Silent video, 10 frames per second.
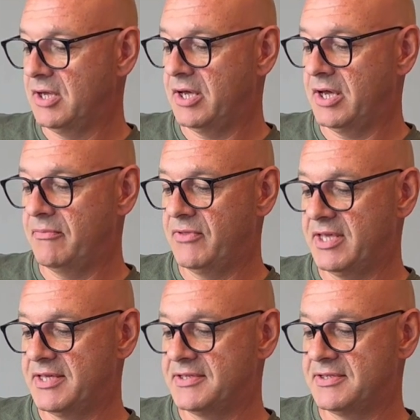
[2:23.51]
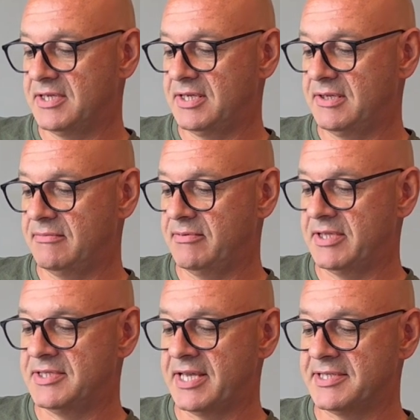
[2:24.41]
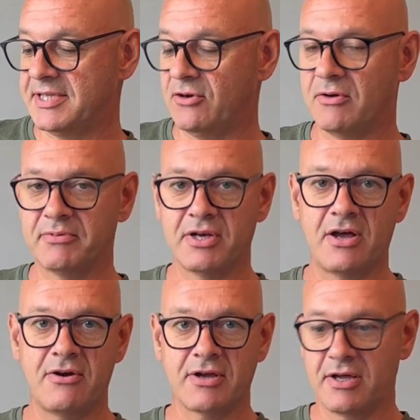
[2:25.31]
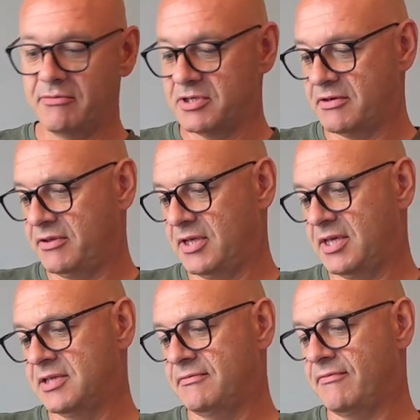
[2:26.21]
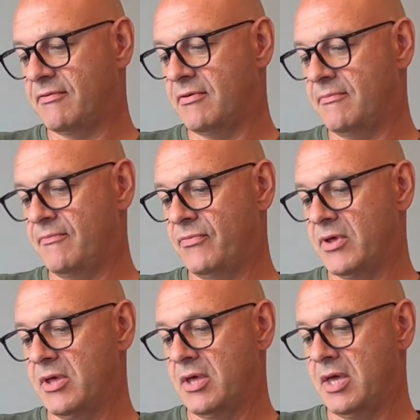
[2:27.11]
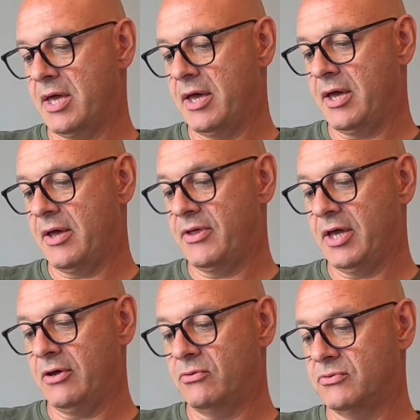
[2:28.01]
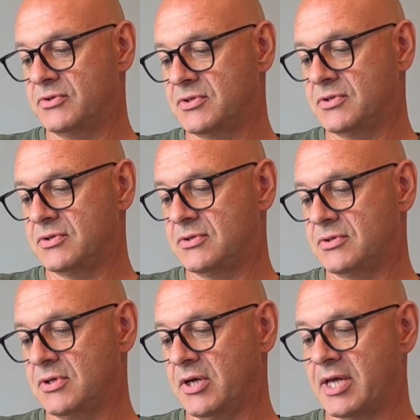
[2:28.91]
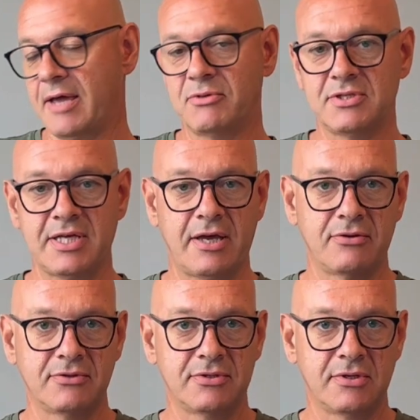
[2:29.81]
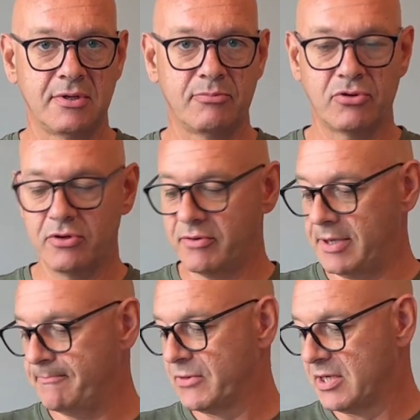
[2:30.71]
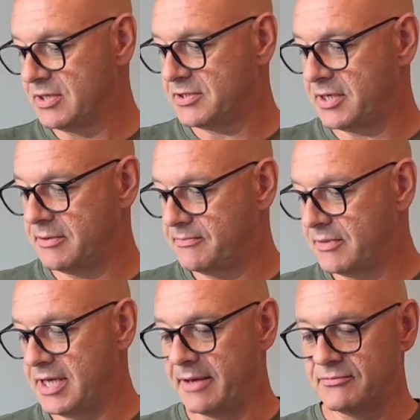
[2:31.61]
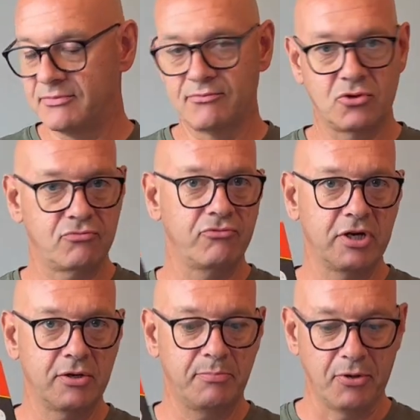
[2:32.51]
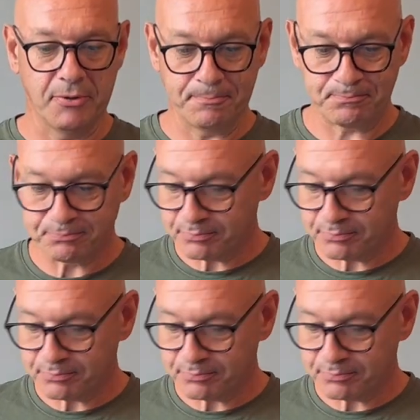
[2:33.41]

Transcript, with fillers: Um, there's the Intensely Hot Lager, which I think is from uh, the Hells, uh, Camden Town Brewery. So yeah, really good book.